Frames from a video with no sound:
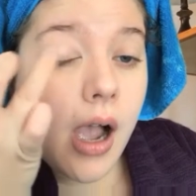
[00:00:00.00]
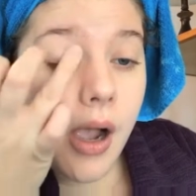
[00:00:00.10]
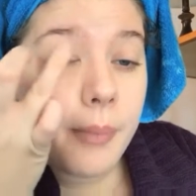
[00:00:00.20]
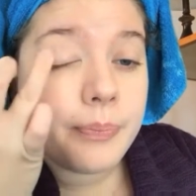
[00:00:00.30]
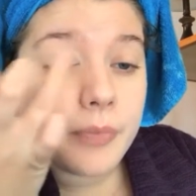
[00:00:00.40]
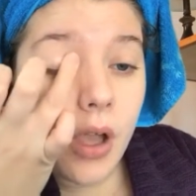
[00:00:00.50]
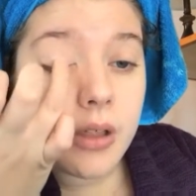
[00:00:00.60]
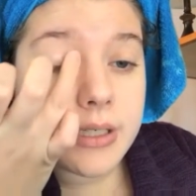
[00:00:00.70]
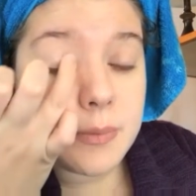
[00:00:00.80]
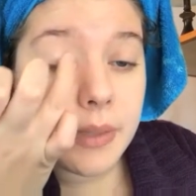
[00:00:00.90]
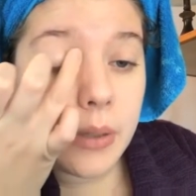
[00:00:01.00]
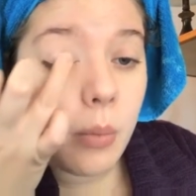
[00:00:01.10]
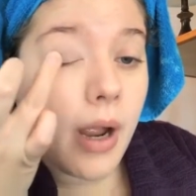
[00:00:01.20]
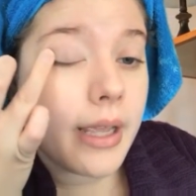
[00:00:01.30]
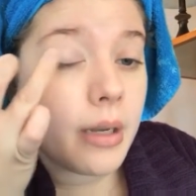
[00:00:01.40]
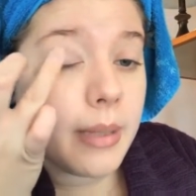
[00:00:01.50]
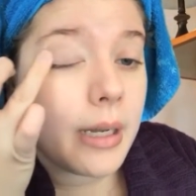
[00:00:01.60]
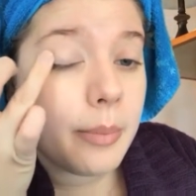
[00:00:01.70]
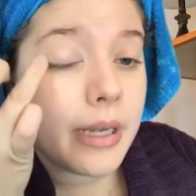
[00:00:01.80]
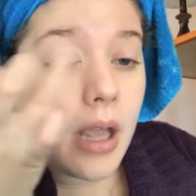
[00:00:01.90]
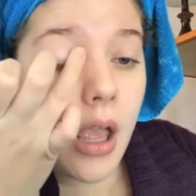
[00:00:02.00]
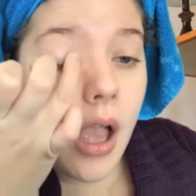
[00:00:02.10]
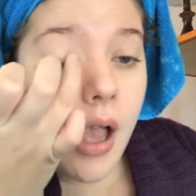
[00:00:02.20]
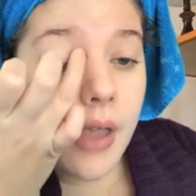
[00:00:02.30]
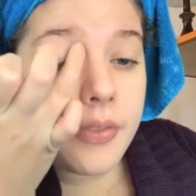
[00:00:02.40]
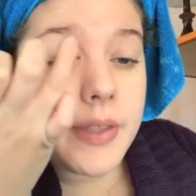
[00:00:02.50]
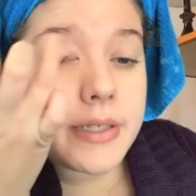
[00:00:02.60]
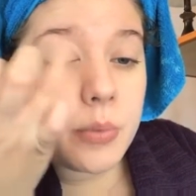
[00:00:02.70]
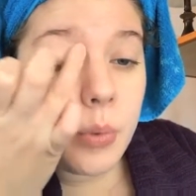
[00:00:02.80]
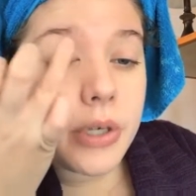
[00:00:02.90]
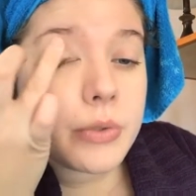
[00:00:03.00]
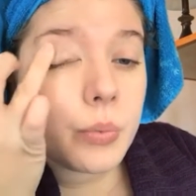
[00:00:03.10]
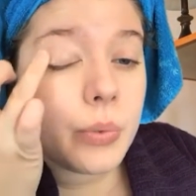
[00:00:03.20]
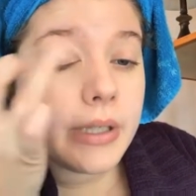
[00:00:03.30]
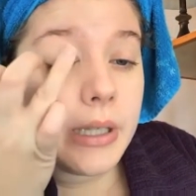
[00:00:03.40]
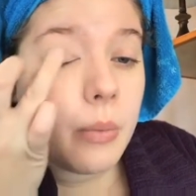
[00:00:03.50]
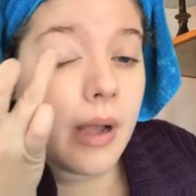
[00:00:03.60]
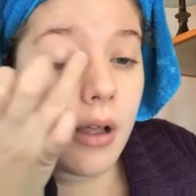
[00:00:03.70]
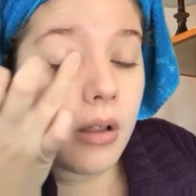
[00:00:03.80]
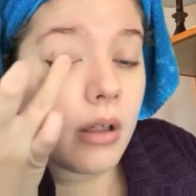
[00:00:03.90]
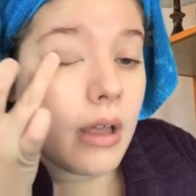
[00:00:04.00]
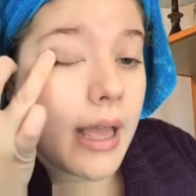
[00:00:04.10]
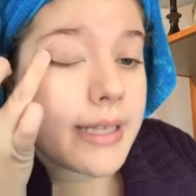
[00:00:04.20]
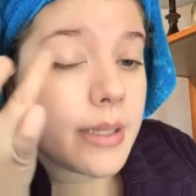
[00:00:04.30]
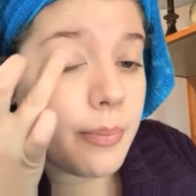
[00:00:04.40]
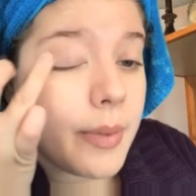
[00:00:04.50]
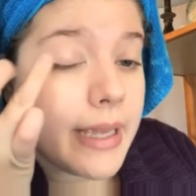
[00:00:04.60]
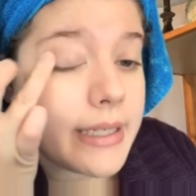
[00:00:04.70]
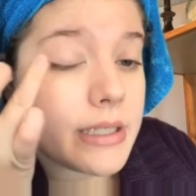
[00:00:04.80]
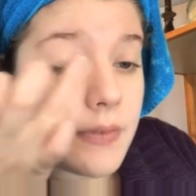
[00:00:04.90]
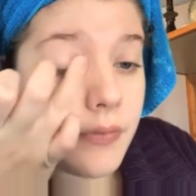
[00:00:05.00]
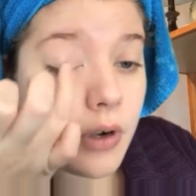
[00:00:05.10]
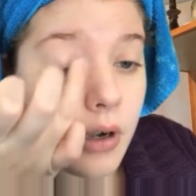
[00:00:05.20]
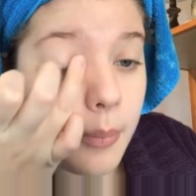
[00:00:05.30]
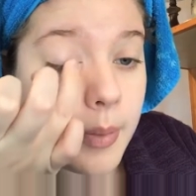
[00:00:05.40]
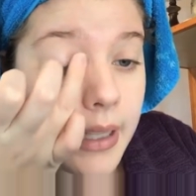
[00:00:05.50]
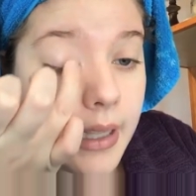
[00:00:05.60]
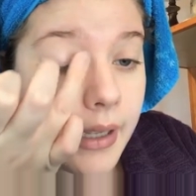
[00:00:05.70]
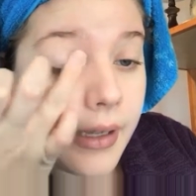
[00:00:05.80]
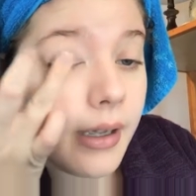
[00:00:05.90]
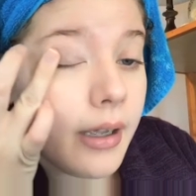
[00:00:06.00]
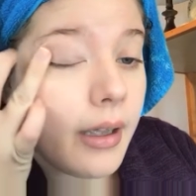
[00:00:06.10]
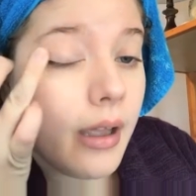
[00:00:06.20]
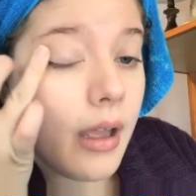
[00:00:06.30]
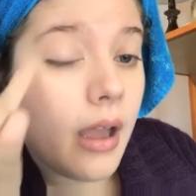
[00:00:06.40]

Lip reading: I'll explain why in a minute, but this works really well as a base for pink,